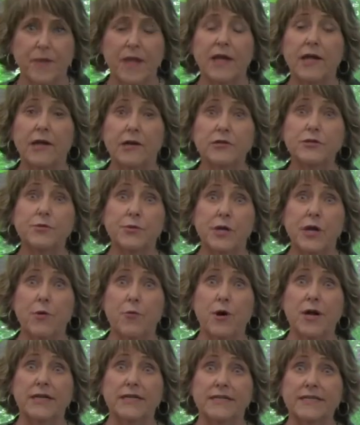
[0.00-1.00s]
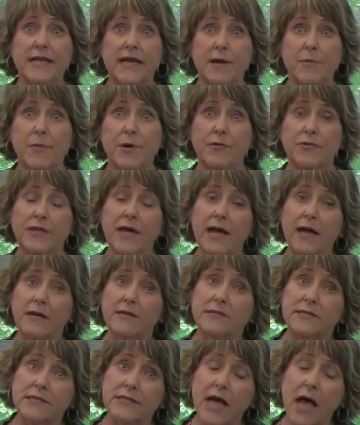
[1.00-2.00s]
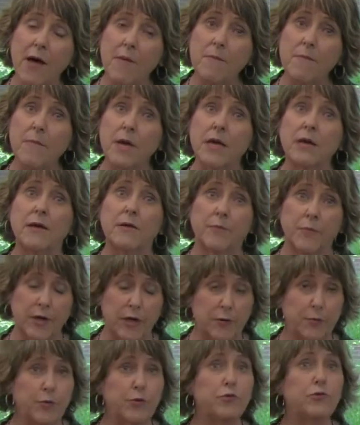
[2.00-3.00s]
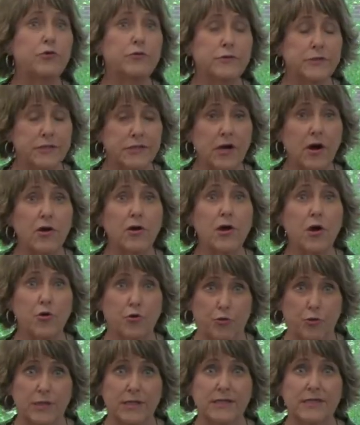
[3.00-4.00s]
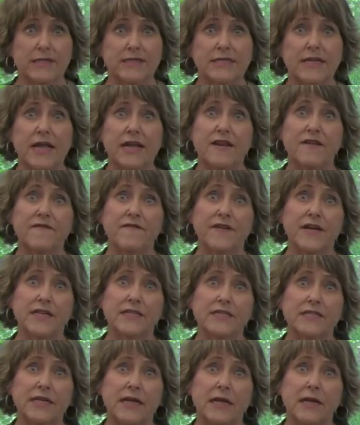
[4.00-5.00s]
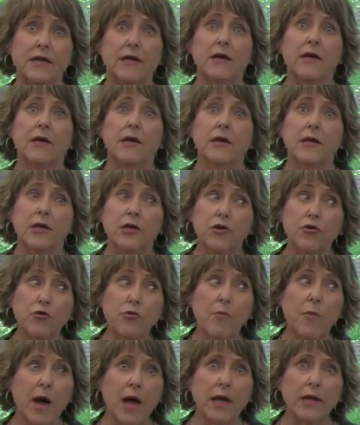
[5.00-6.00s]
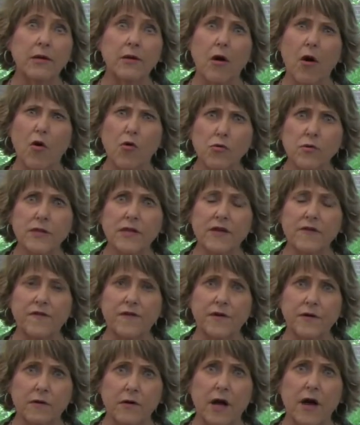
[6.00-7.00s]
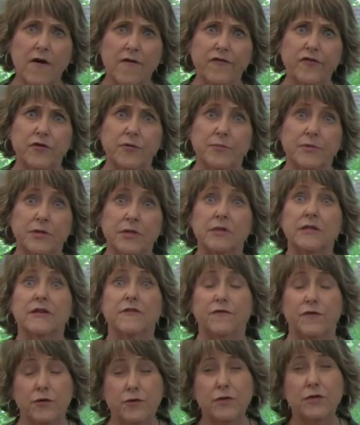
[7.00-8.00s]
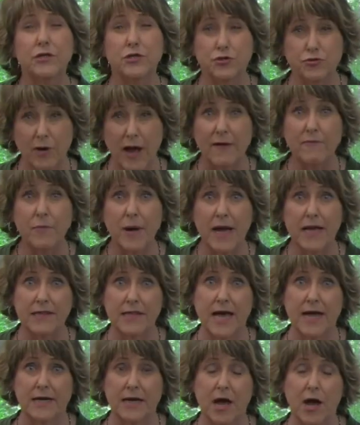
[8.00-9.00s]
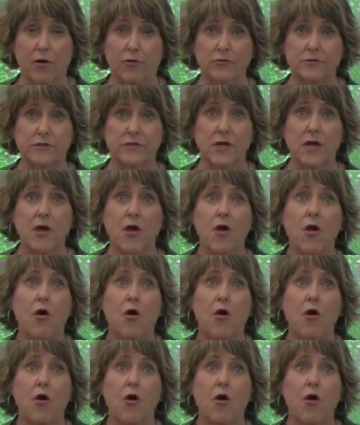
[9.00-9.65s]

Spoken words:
Here's what I want to say about that. Some people who start out real estate investing, you might only feel comfortable if you can drive by that house,